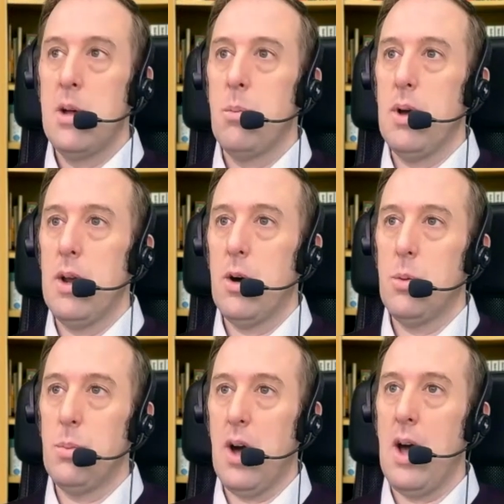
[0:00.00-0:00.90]
But a
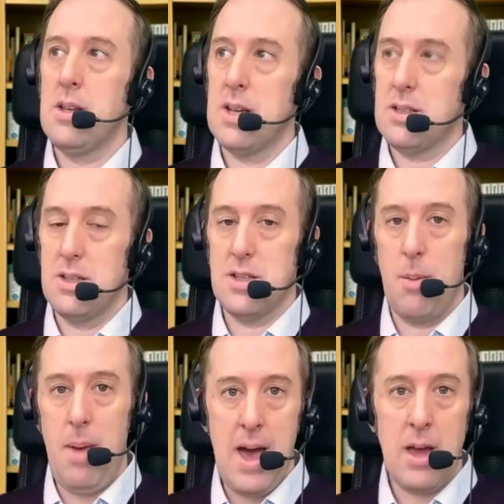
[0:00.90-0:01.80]
home context is
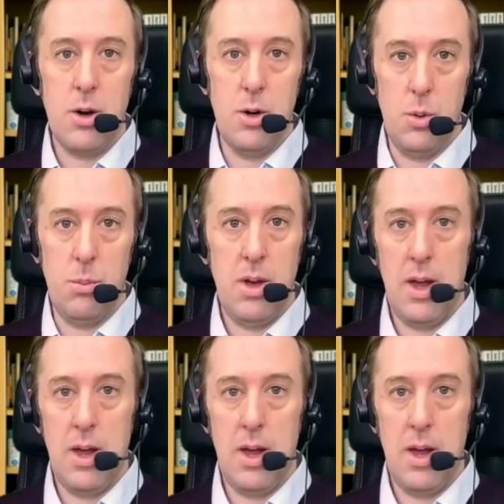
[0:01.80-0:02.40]
I'm at home,